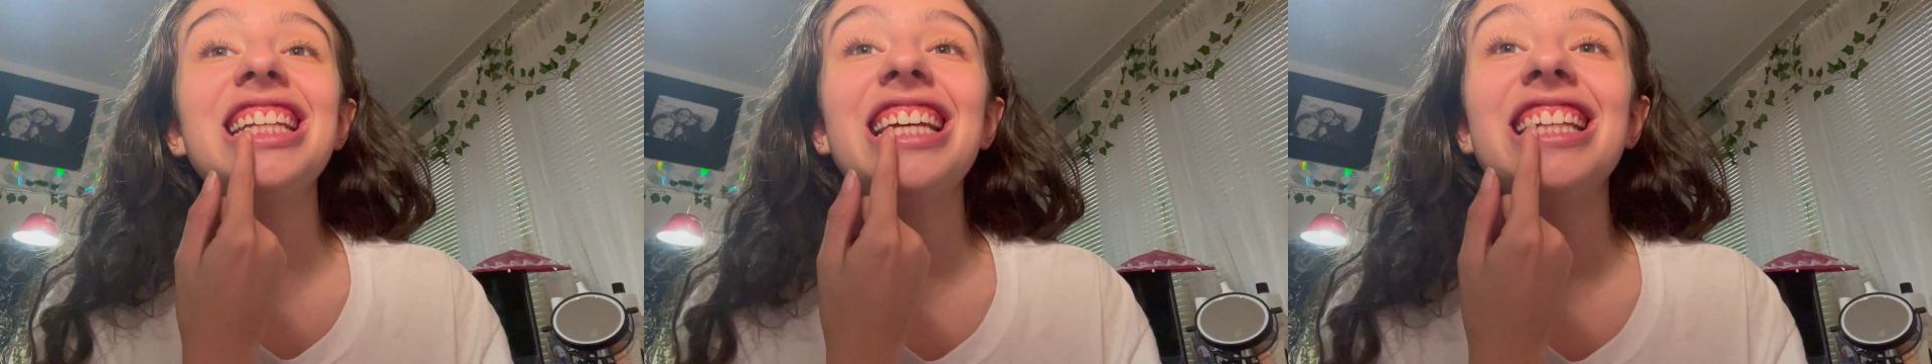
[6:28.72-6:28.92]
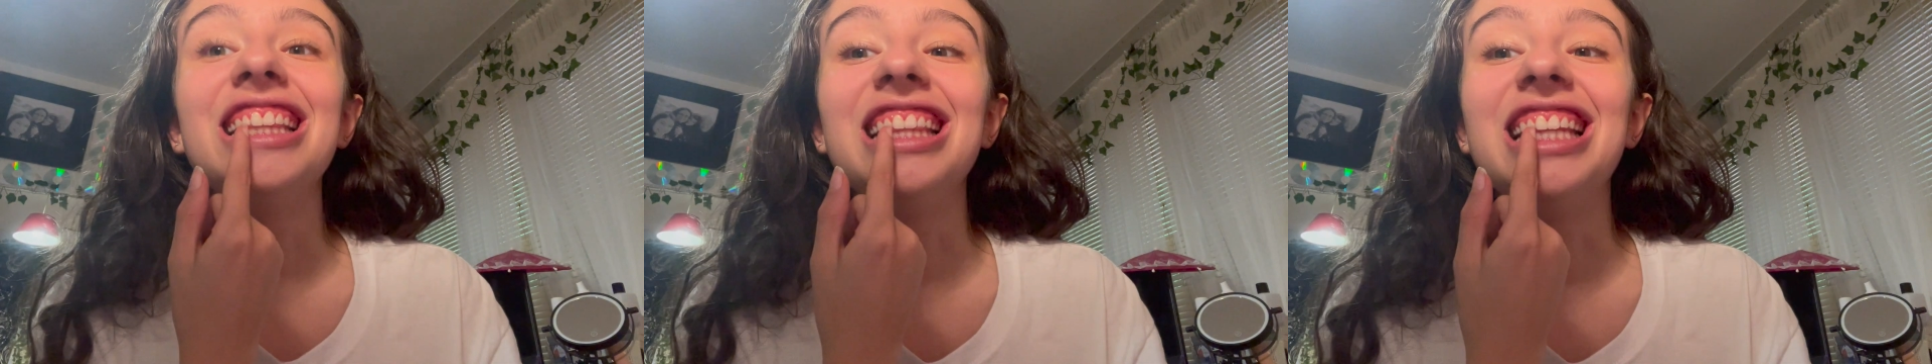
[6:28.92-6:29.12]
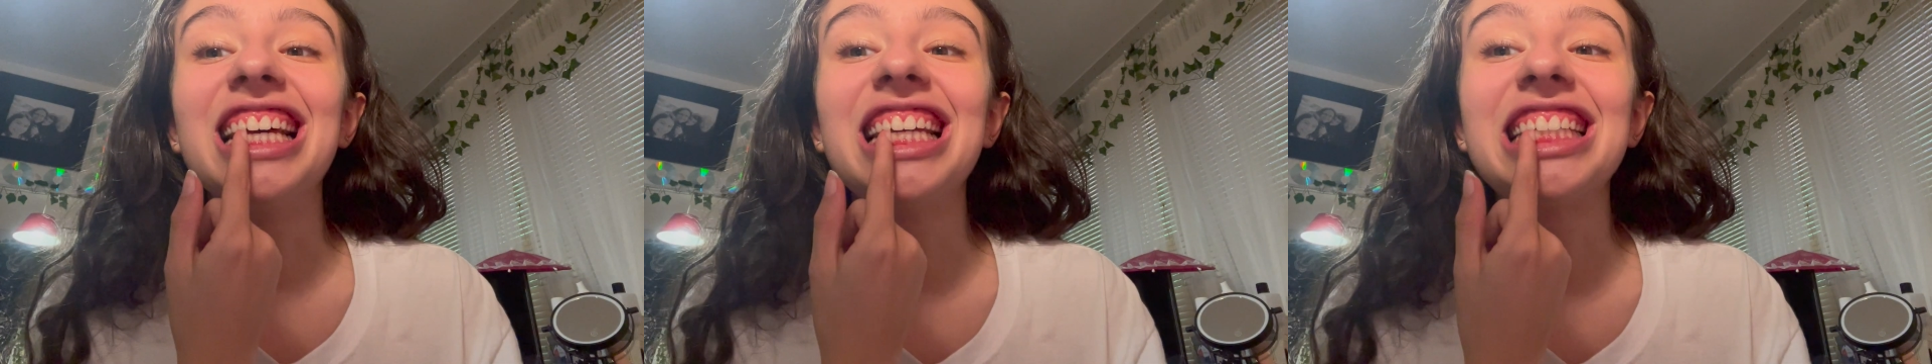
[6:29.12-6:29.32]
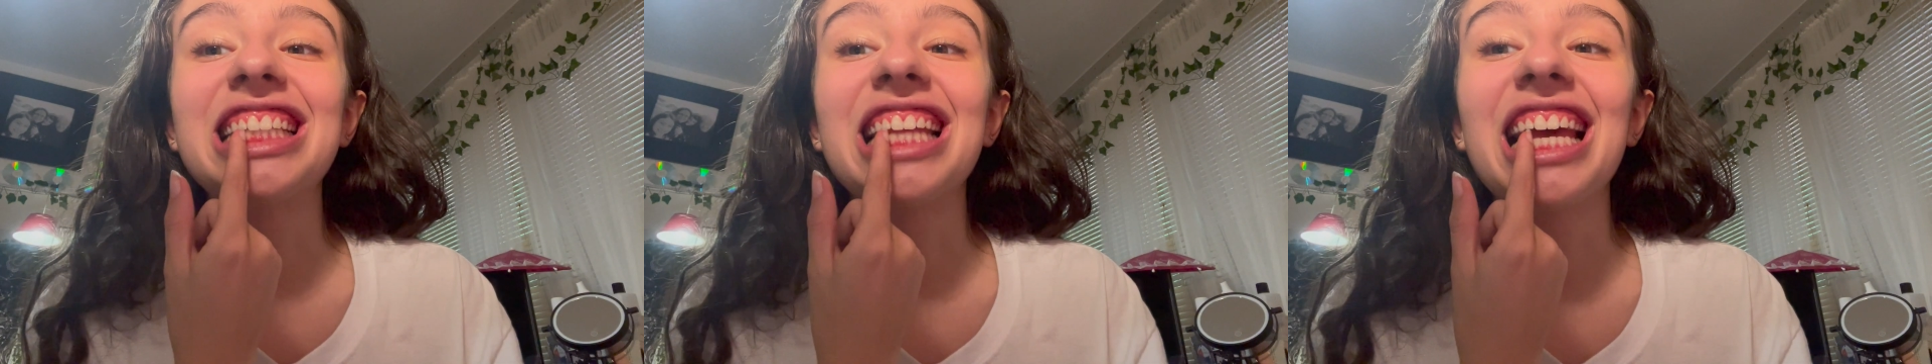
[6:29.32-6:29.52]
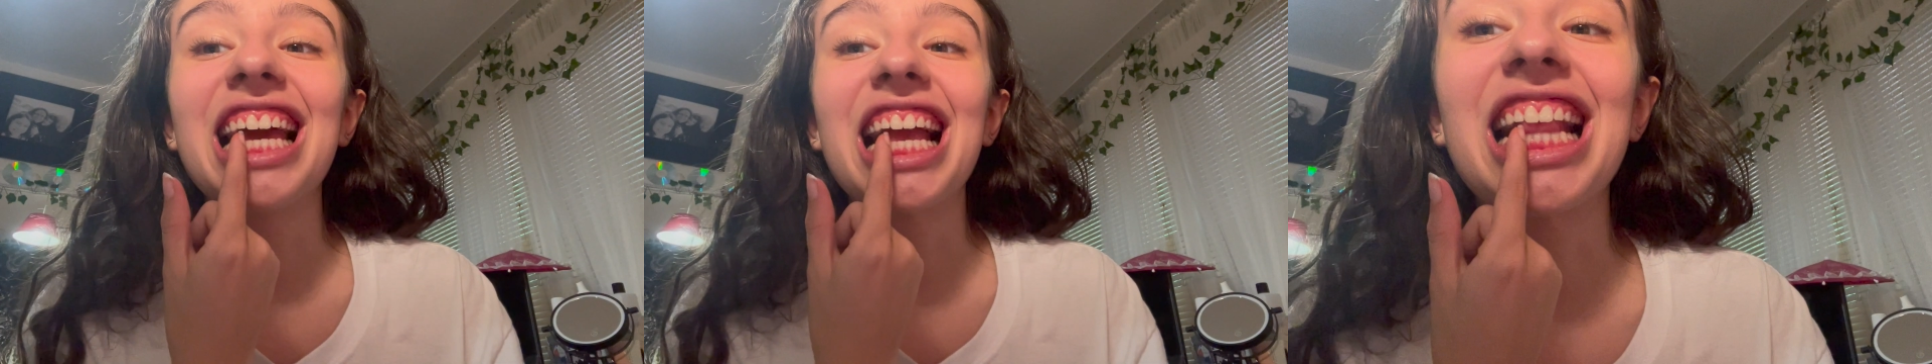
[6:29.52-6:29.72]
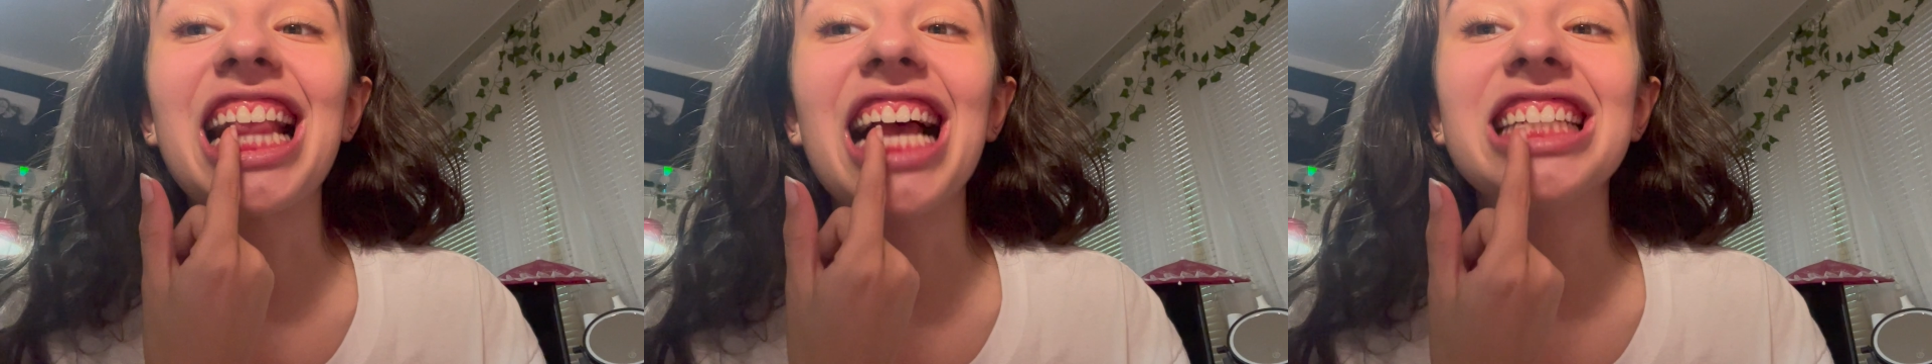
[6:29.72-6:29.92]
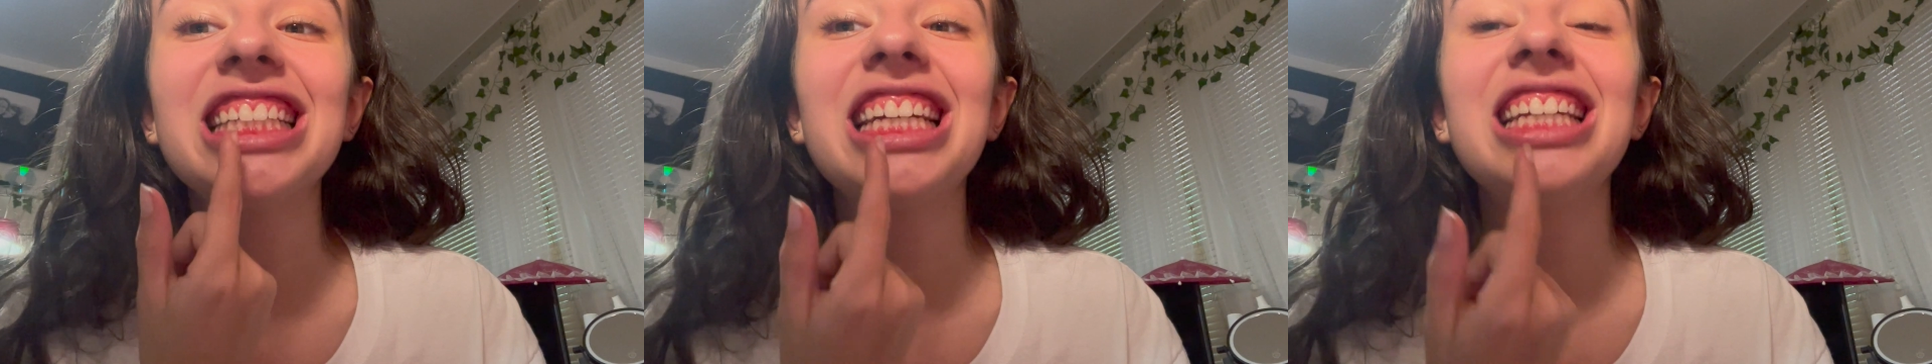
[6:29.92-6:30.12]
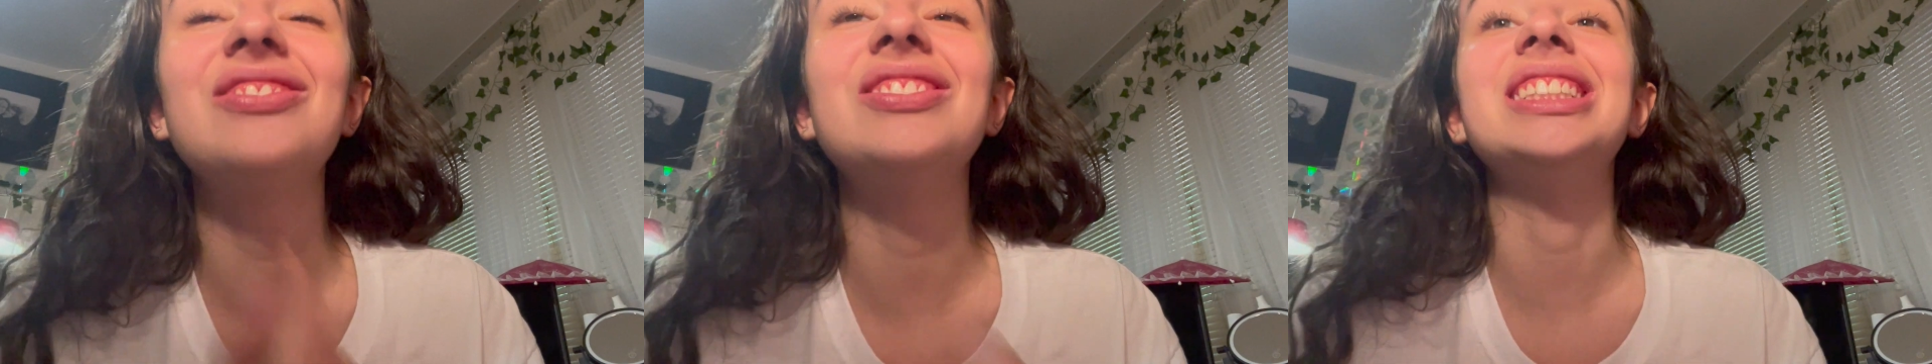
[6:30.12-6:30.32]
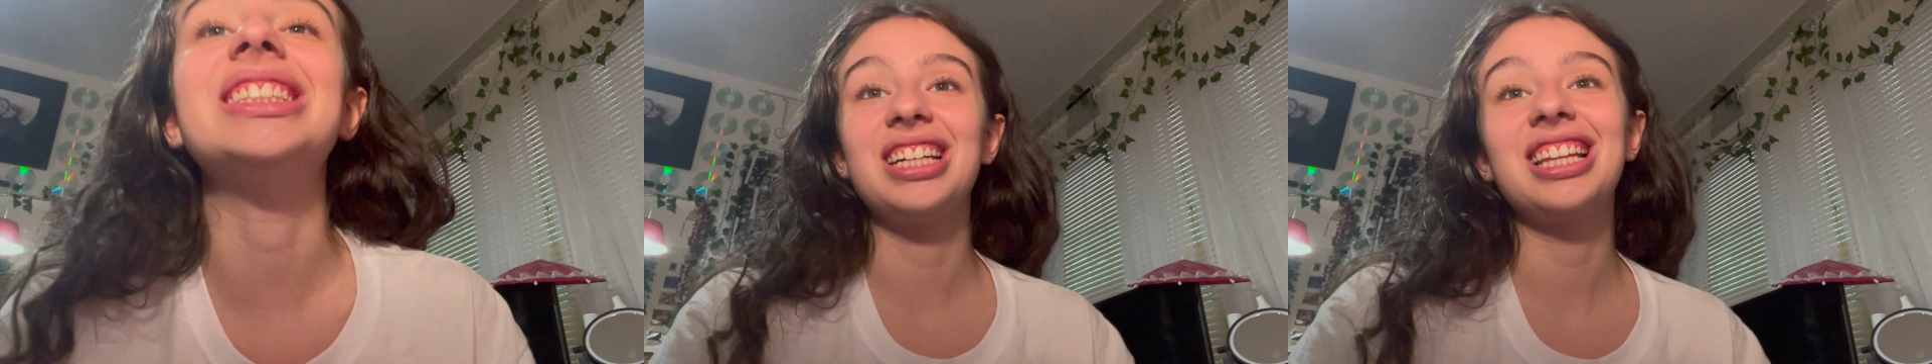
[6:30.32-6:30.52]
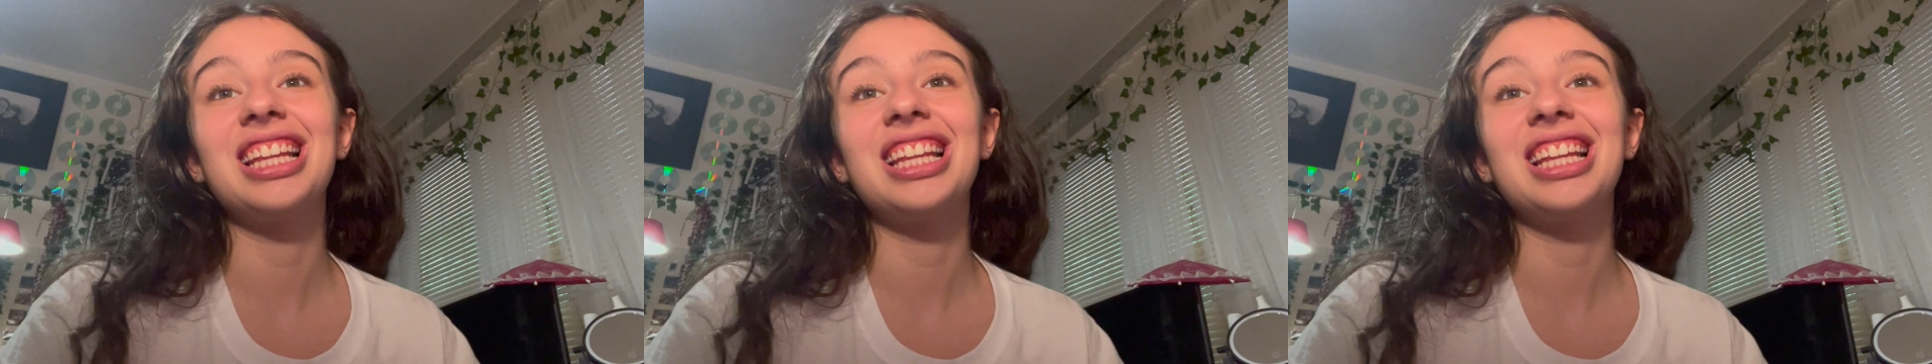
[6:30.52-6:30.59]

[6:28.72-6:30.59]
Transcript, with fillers: like this, like, that's not even